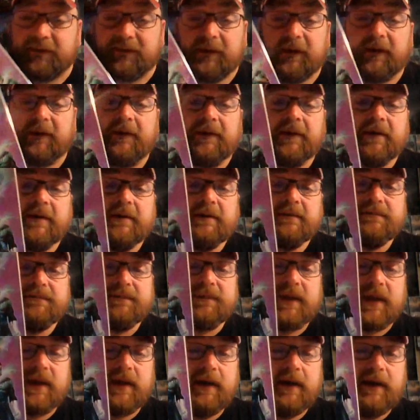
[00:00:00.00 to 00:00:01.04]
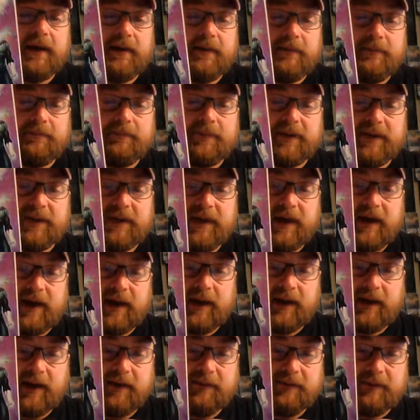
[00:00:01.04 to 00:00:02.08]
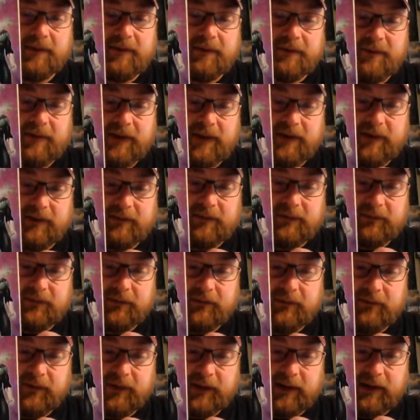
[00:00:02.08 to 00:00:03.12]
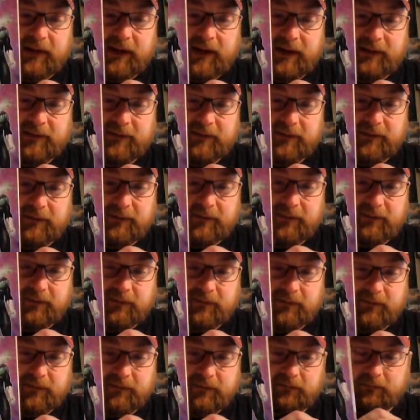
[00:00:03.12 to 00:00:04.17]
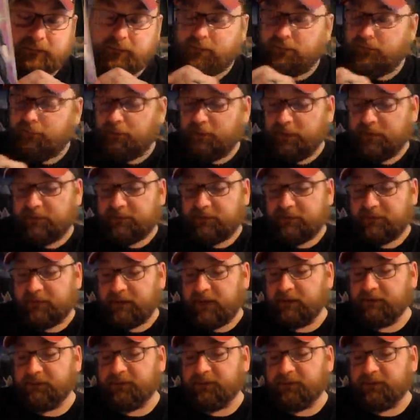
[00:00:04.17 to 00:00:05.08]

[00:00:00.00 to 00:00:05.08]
So, but yeah, cover of the week goes to Green Lantern. what is this?